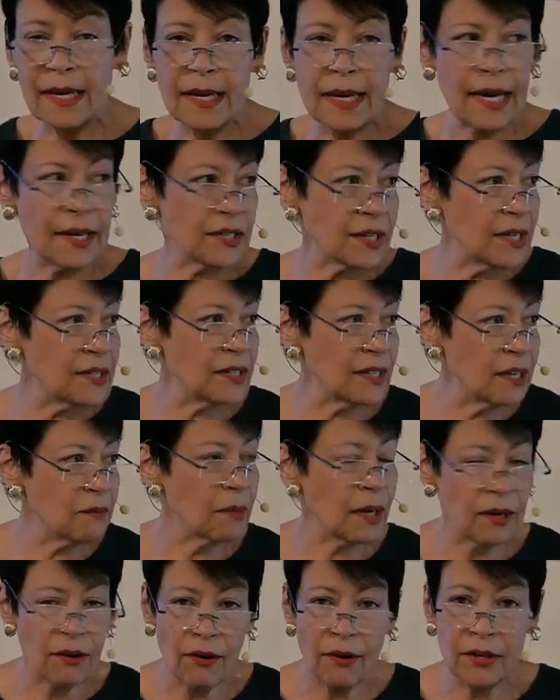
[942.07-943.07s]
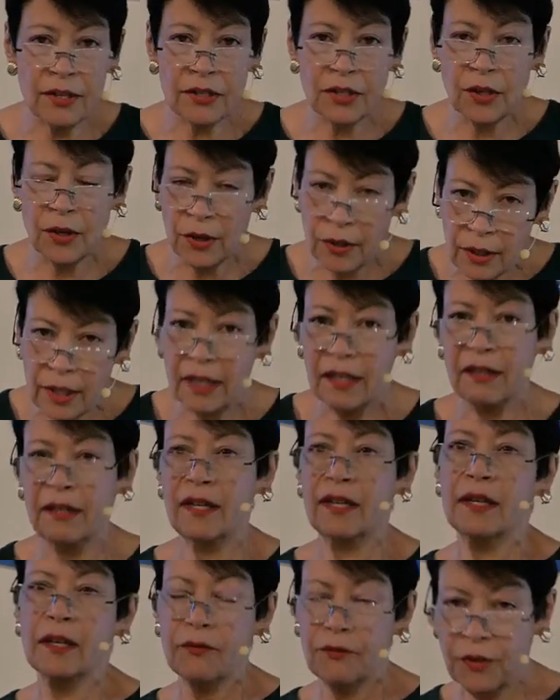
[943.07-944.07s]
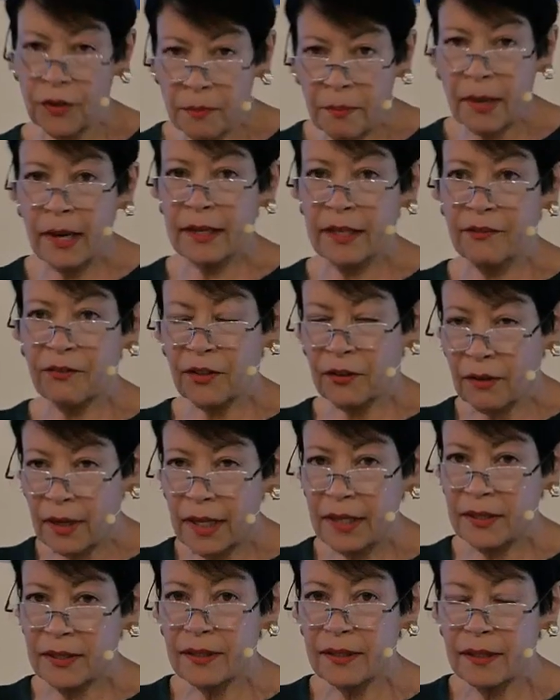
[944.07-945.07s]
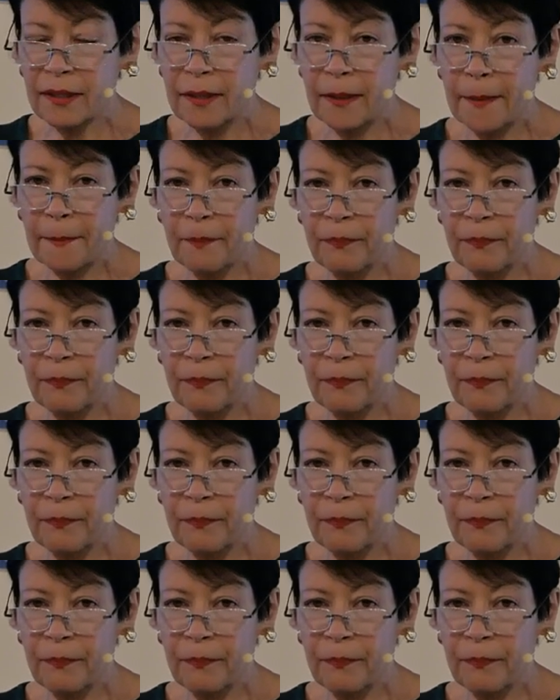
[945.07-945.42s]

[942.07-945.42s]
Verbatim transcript: As I said, my heart is hurting for the body of Christ.